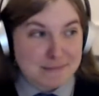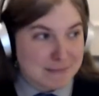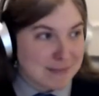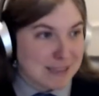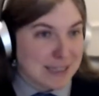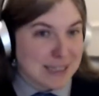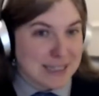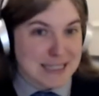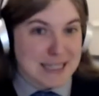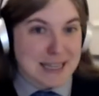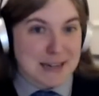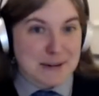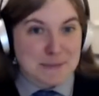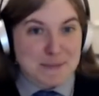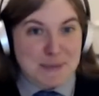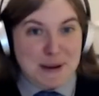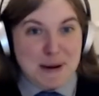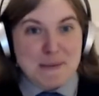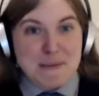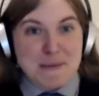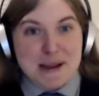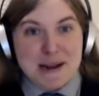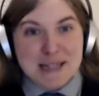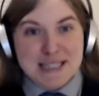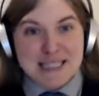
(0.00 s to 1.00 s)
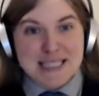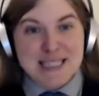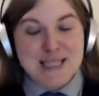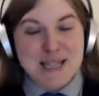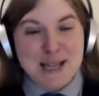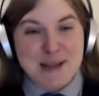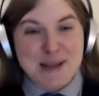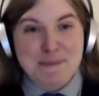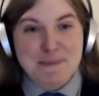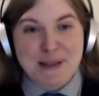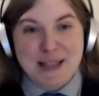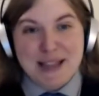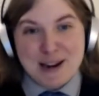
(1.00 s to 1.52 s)
like I said, been a minute since
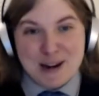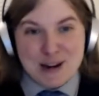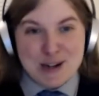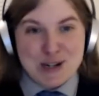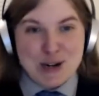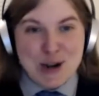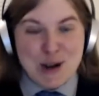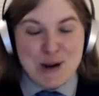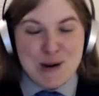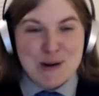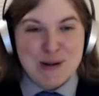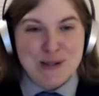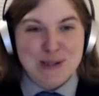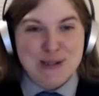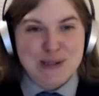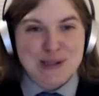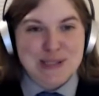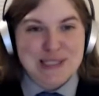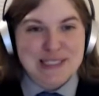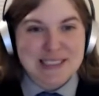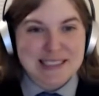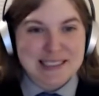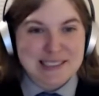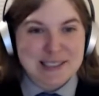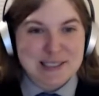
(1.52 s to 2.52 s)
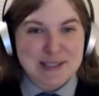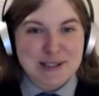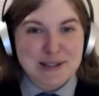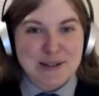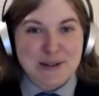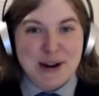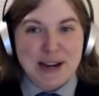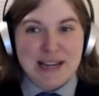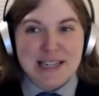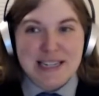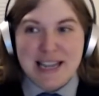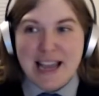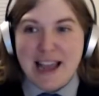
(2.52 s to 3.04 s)
I'd played a show, so it's
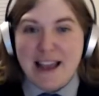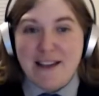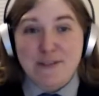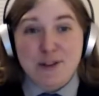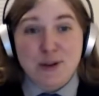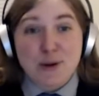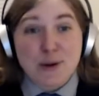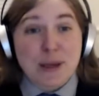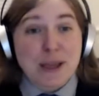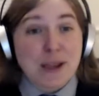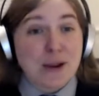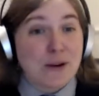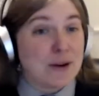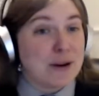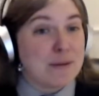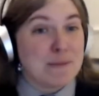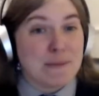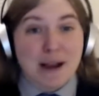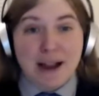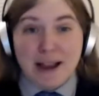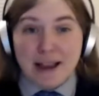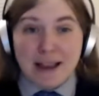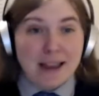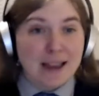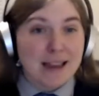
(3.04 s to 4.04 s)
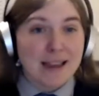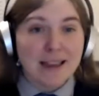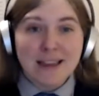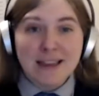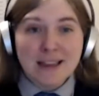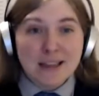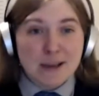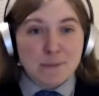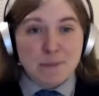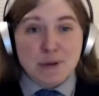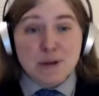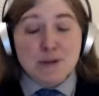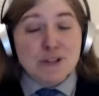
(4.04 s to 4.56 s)
great to have you here in my
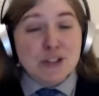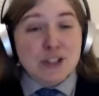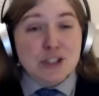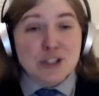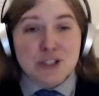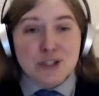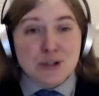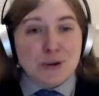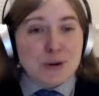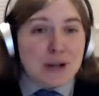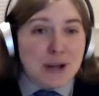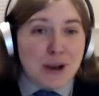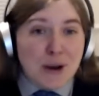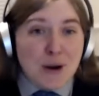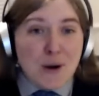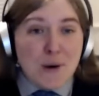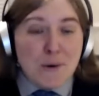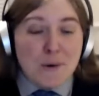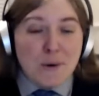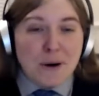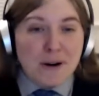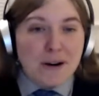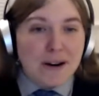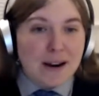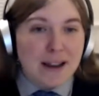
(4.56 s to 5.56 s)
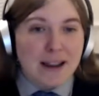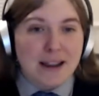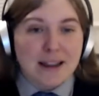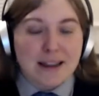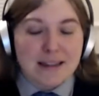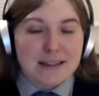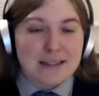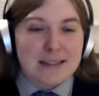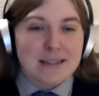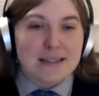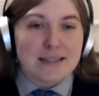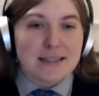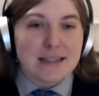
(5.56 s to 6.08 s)
music studio where
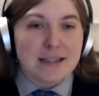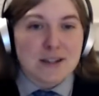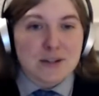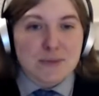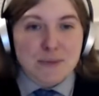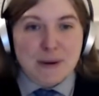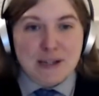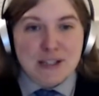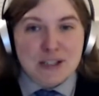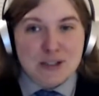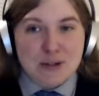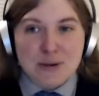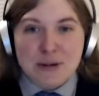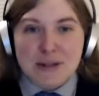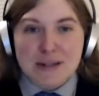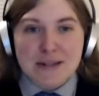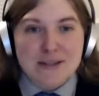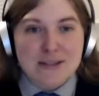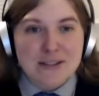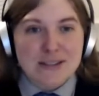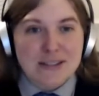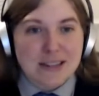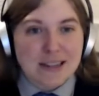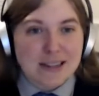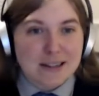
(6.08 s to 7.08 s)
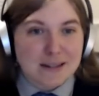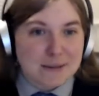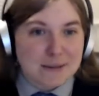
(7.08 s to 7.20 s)
I teach my students.